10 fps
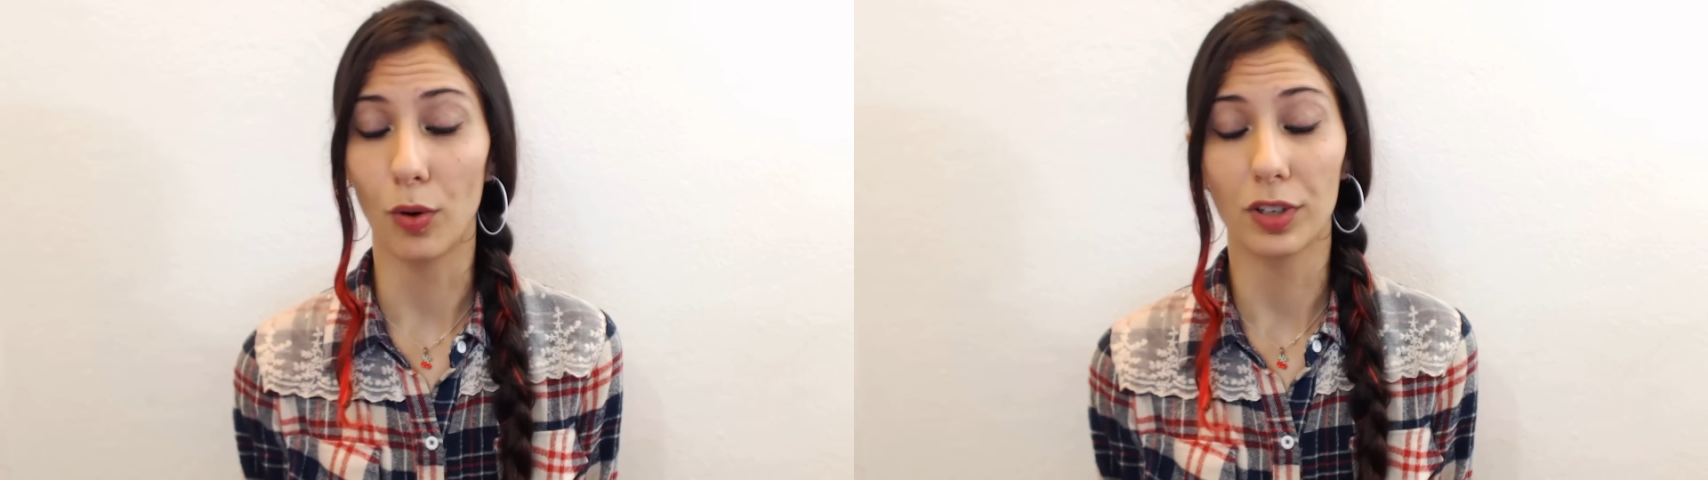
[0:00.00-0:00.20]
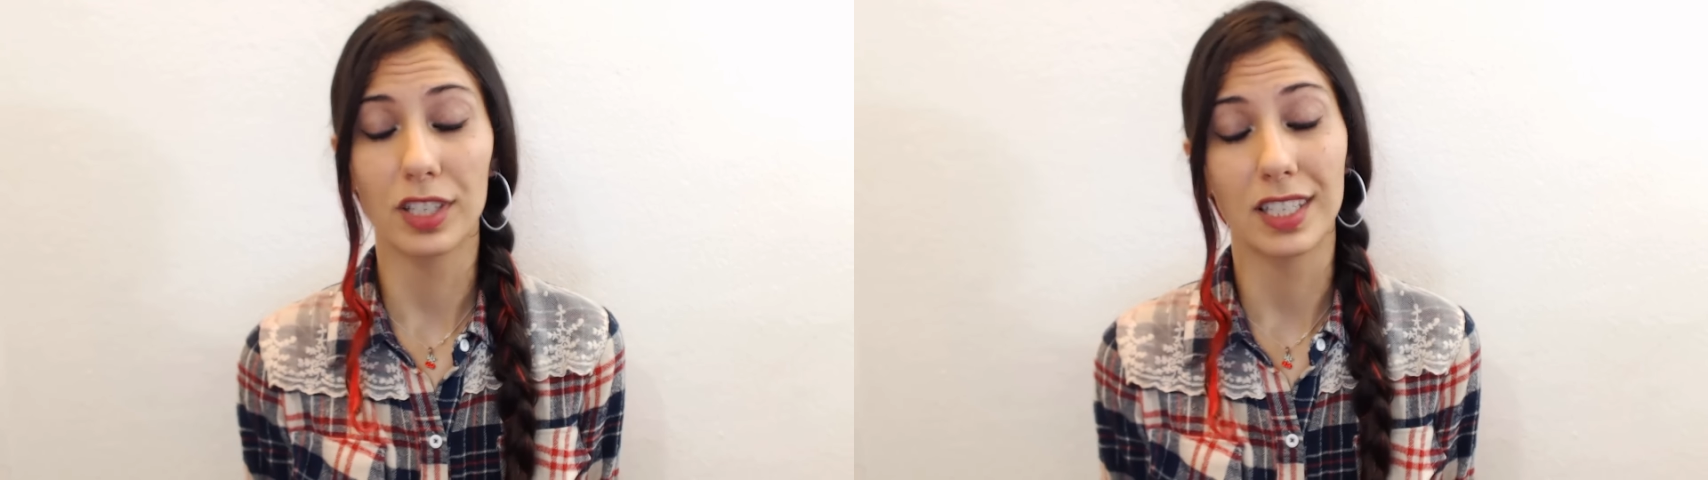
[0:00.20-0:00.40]

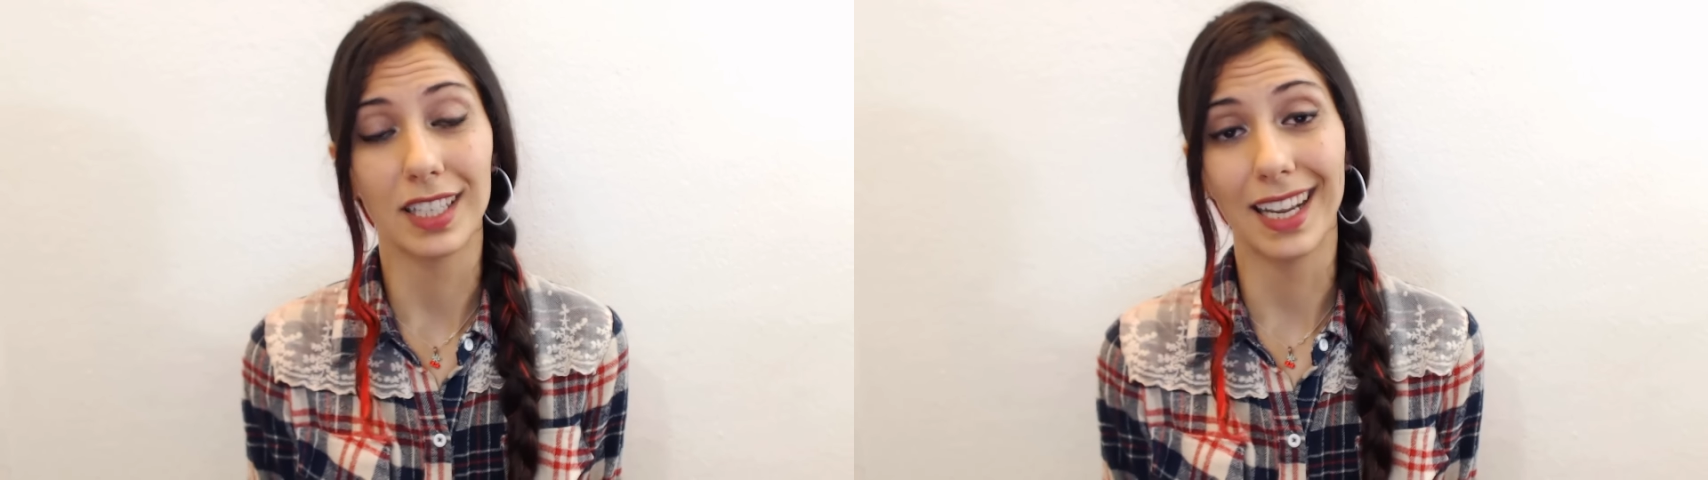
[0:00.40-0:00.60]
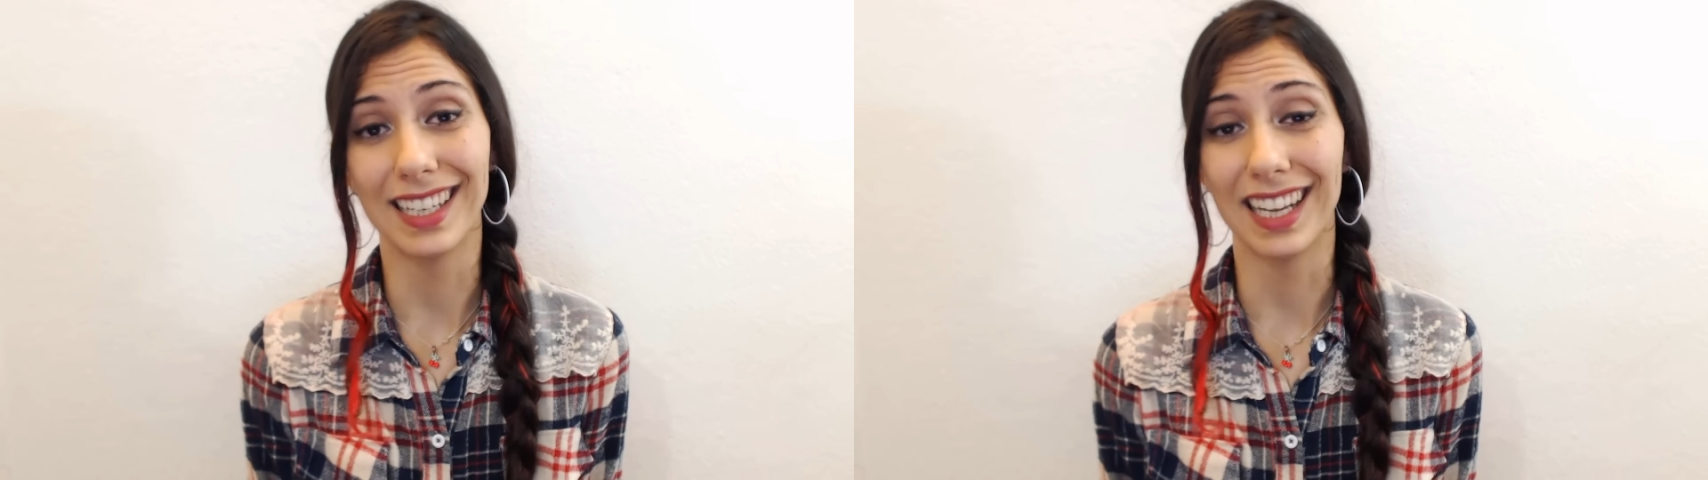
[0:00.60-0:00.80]
or
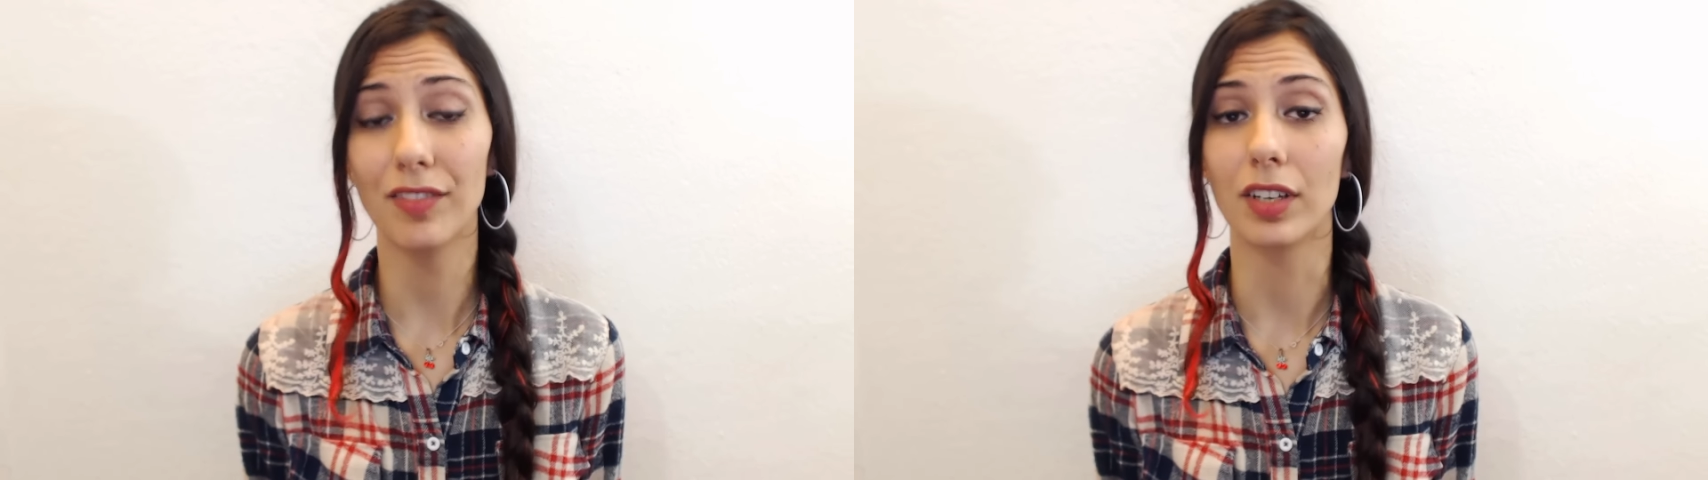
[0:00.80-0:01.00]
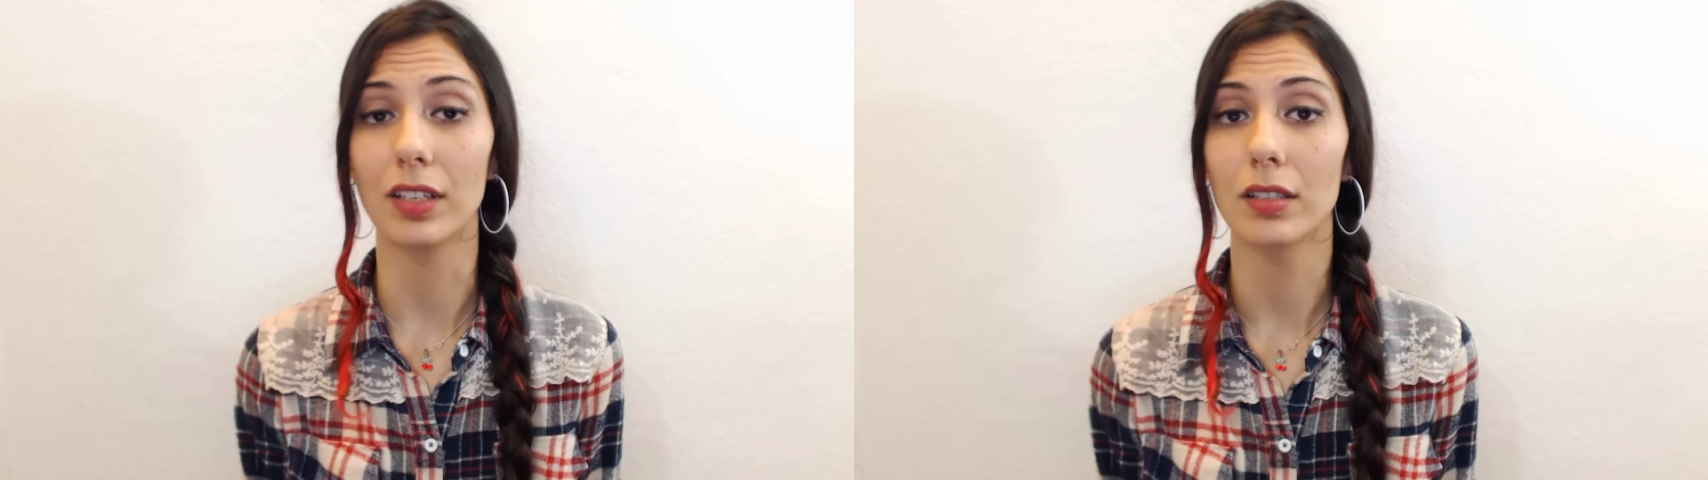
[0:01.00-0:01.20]
see any
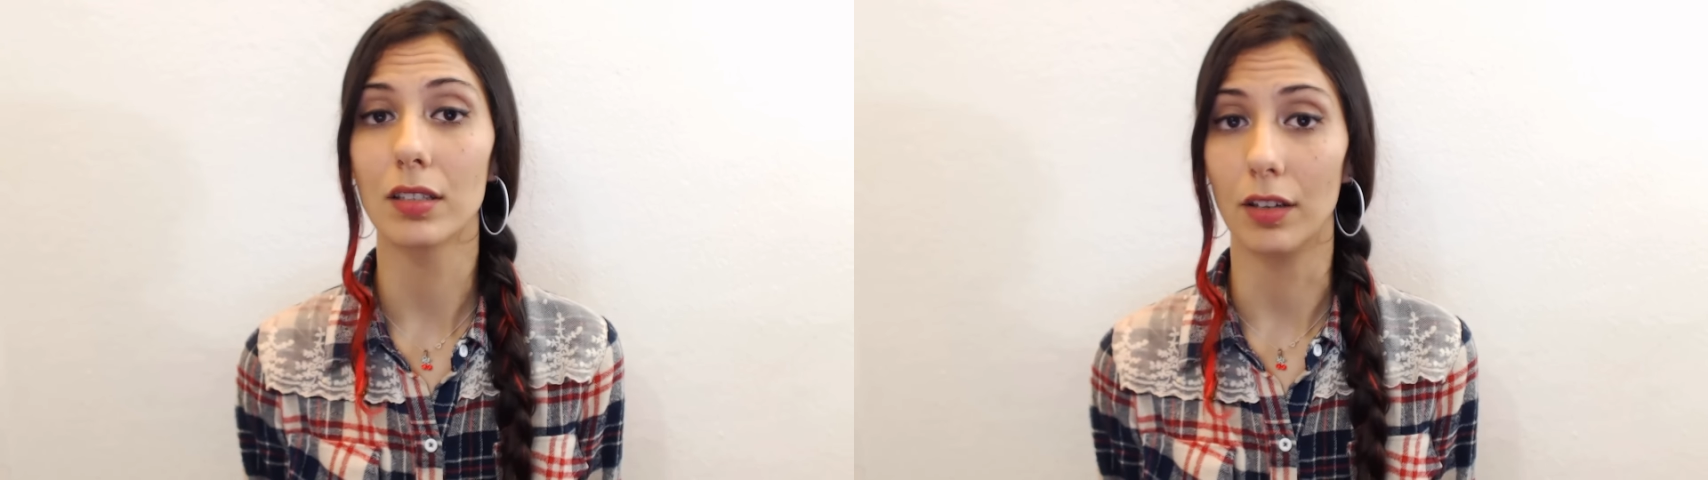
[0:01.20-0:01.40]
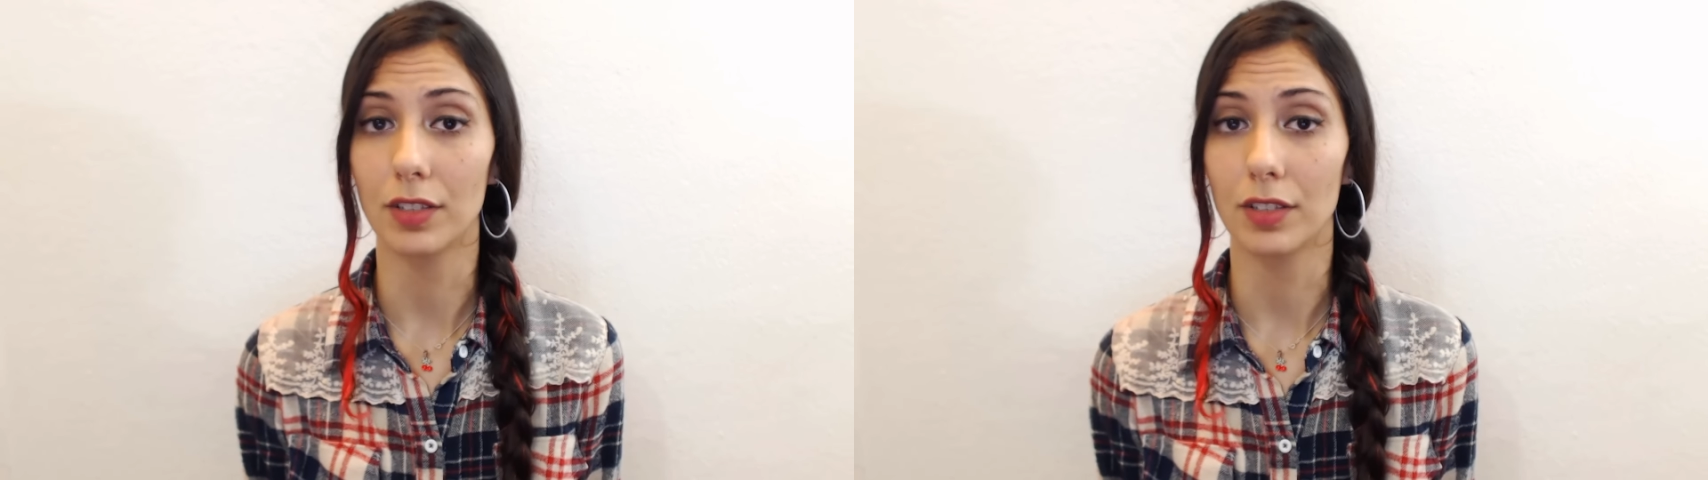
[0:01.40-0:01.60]

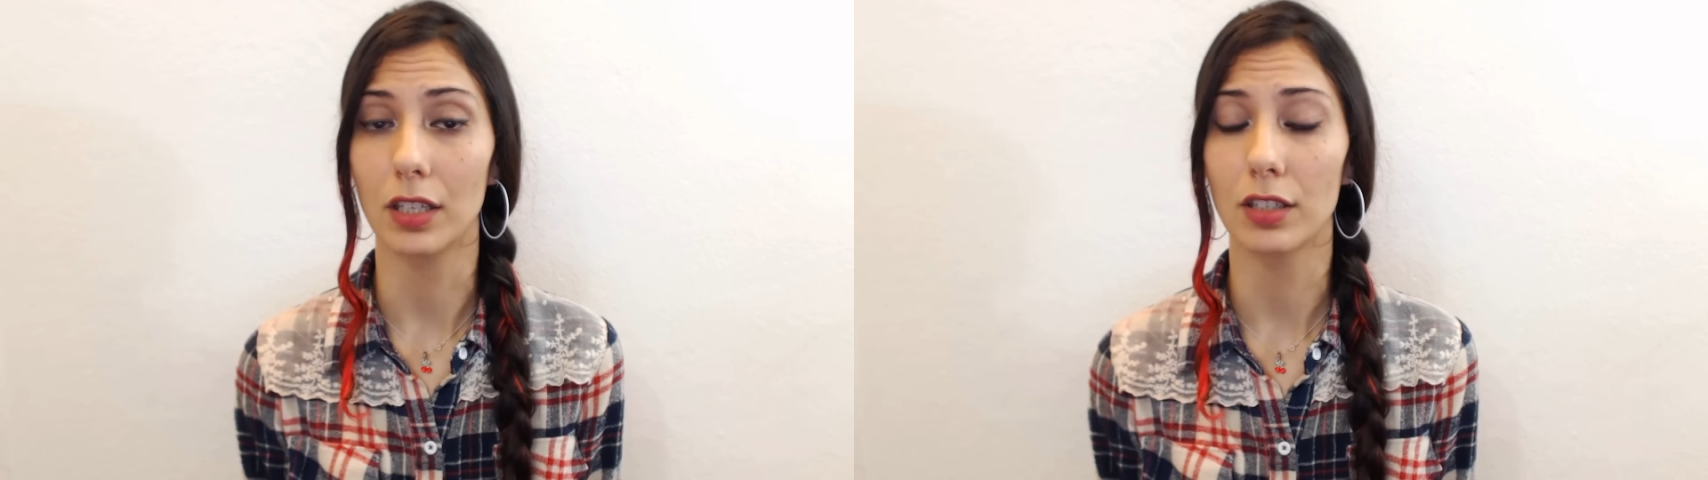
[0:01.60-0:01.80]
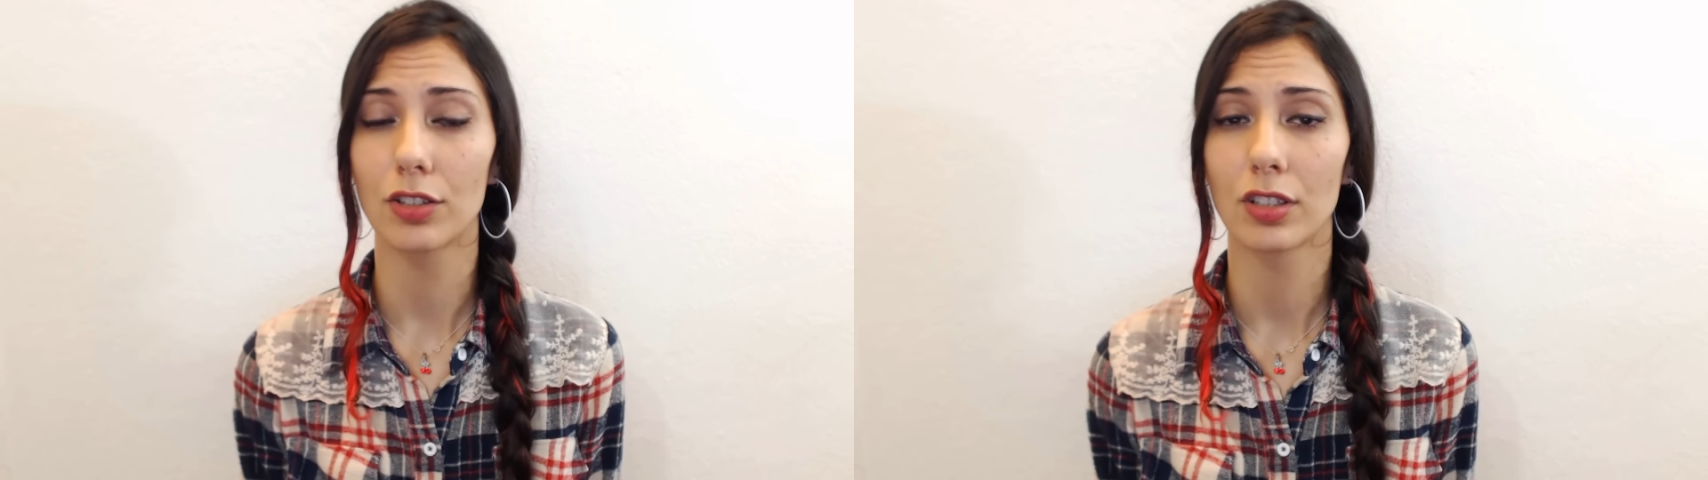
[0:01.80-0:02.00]
evidence of
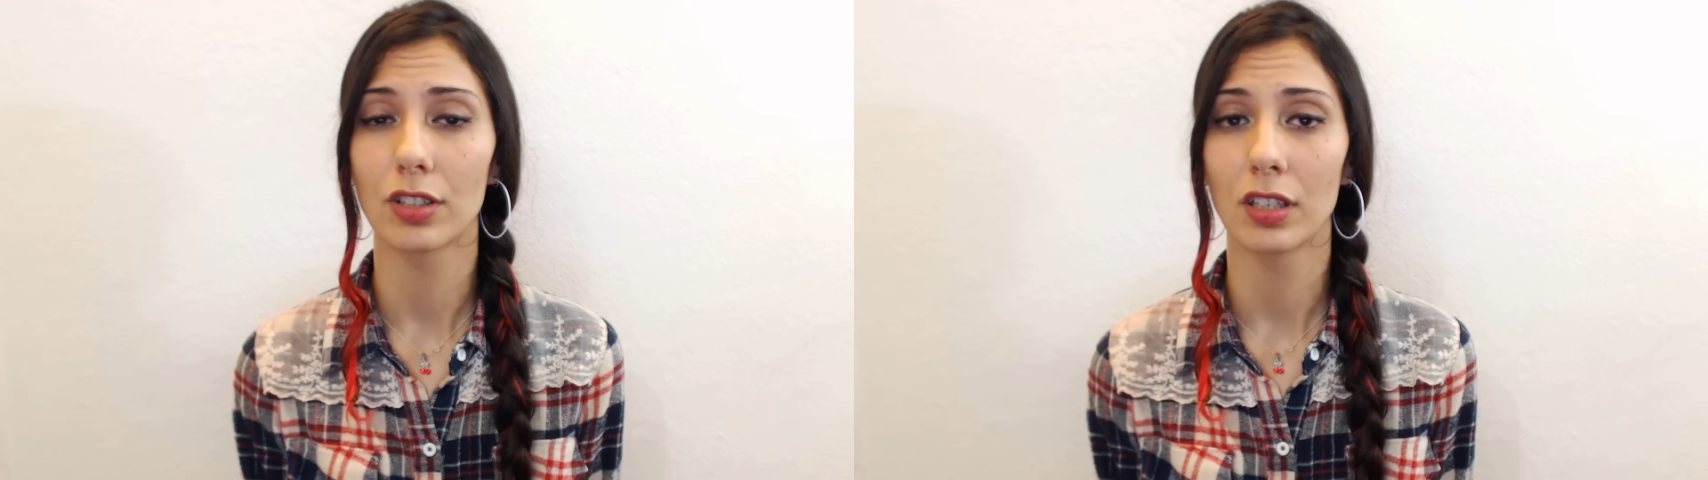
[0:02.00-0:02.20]
such.